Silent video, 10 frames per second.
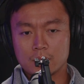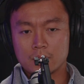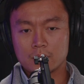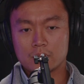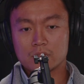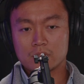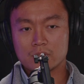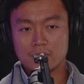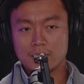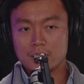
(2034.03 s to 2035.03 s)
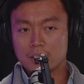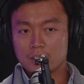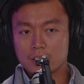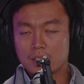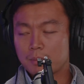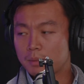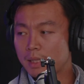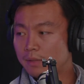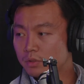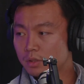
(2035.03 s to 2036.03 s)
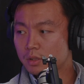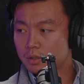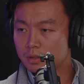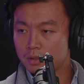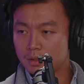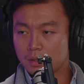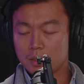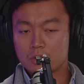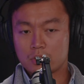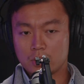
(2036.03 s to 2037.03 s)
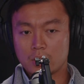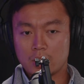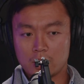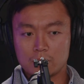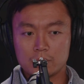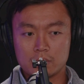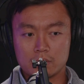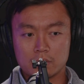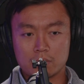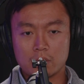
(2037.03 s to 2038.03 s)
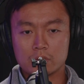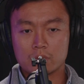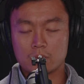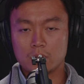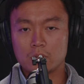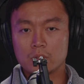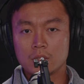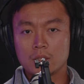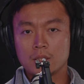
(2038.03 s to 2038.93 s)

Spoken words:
this lady came up after her and she helped her cross the road